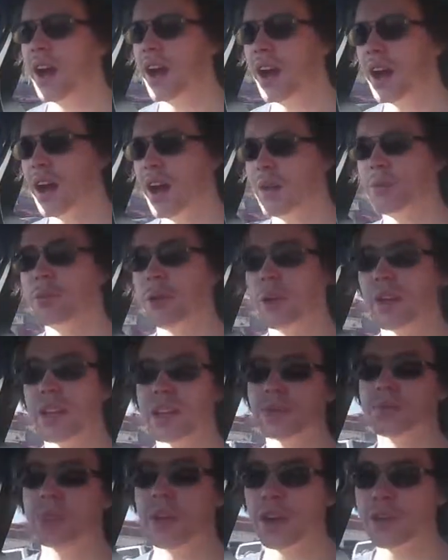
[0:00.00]
I'm no
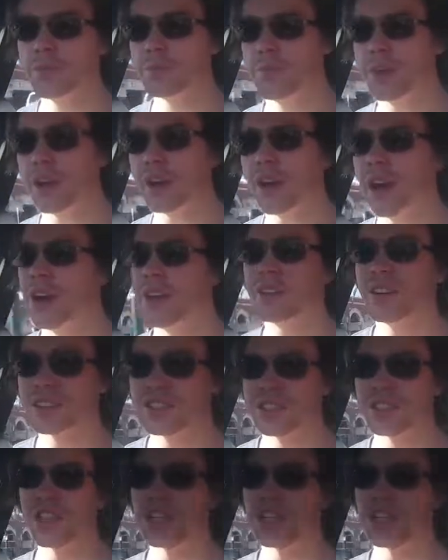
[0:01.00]
expert, but I've had to